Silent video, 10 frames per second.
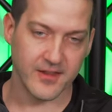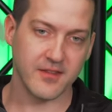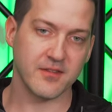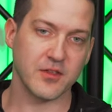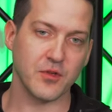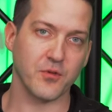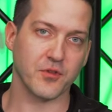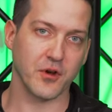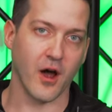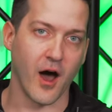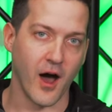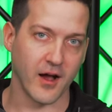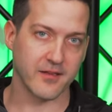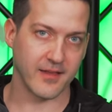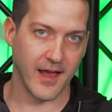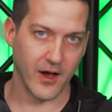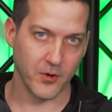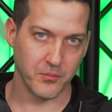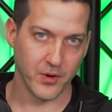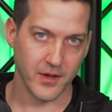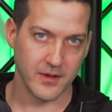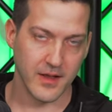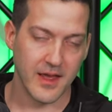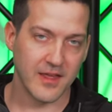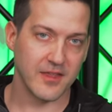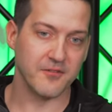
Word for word: is to use your aux output. The